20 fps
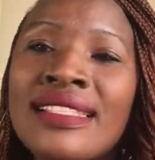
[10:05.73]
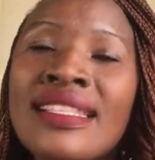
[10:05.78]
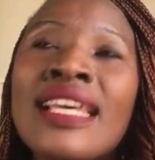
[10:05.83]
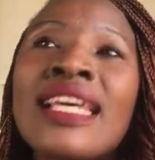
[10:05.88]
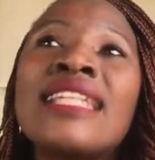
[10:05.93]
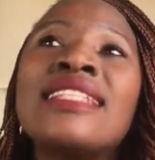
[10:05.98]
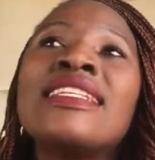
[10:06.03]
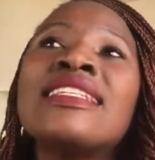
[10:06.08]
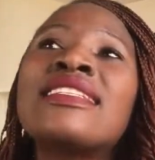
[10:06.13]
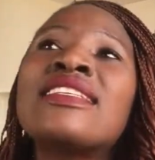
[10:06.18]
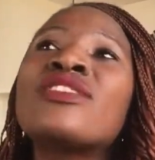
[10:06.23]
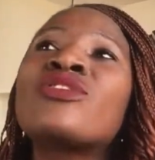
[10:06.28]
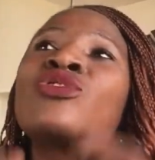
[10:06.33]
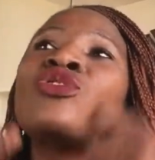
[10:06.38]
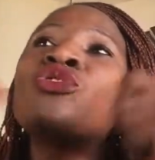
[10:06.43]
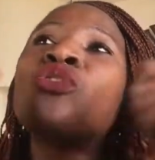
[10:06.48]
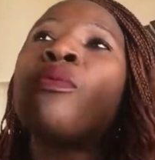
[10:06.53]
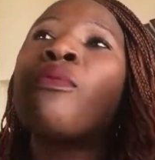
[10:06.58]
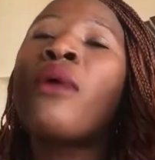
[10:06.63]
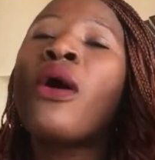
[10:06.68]
this is
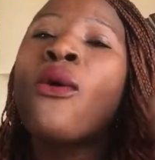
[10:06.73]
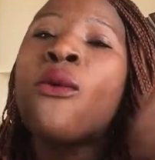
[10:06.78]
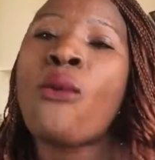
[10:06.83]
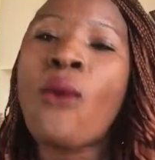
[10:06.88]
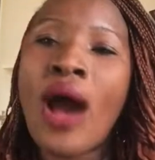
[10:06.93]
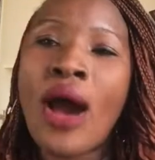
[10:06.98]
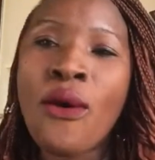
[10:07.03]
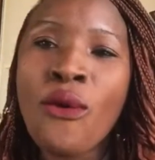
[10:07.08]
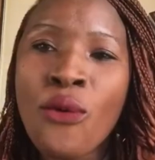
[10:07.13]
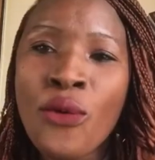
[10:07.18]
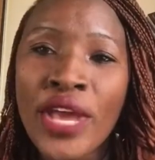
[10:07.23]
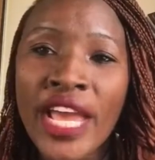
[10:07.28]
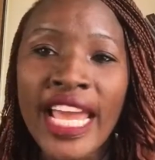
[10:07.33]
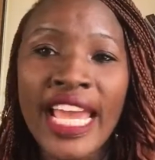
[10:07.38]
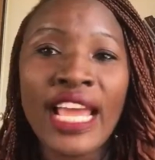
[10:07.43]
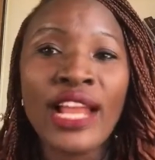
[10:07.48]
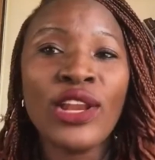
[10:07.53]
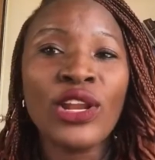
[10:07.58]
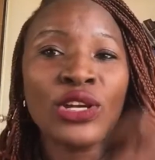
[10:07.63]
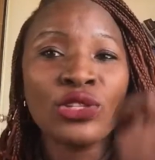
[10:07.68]
number one way a
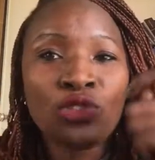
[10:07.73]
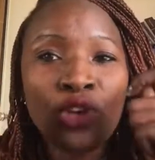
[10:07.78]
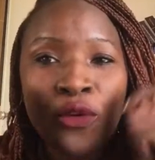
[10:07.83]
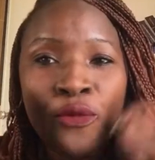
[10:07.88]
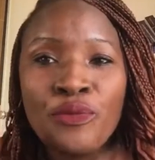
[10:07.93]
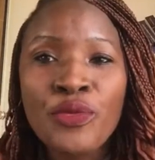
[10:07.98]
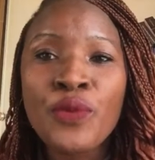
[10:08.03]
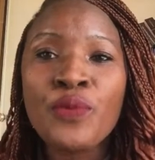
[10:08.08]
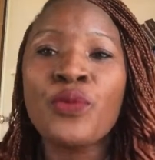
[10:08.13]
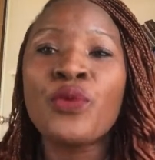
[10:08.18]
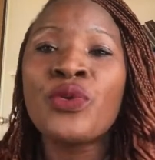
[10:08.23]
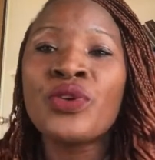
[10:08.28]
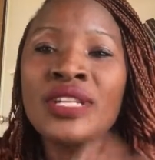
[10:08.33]
lot of people